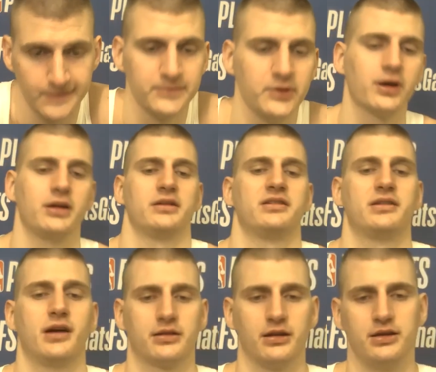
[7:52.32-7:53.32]
kind of
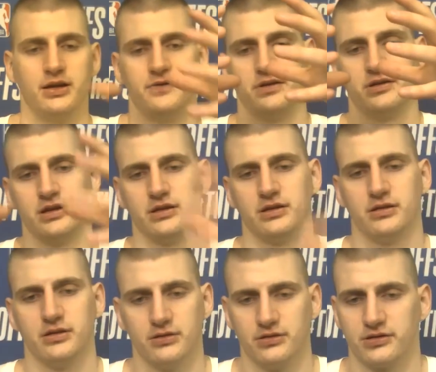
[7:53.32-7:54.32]
suck the defense in,
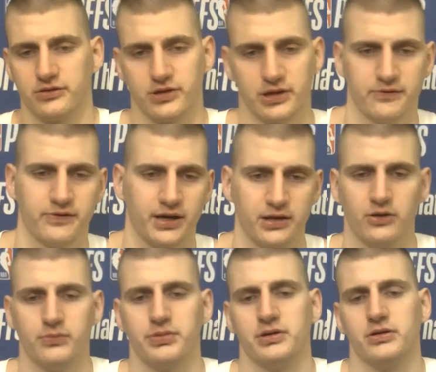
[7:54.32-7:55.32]
you know. So you're going to find
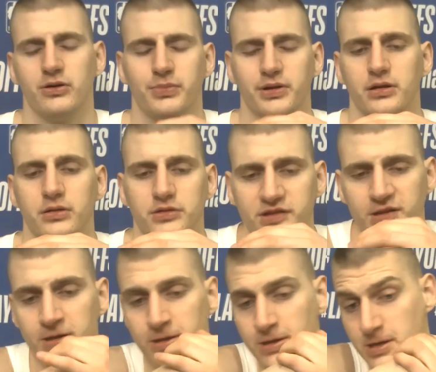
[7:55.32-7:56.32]
open looks.
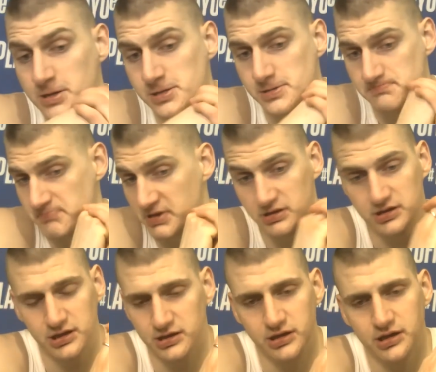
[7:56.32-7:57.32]
And
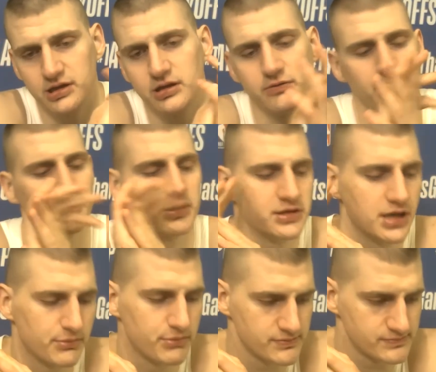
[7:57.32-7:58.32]
he did a really good job.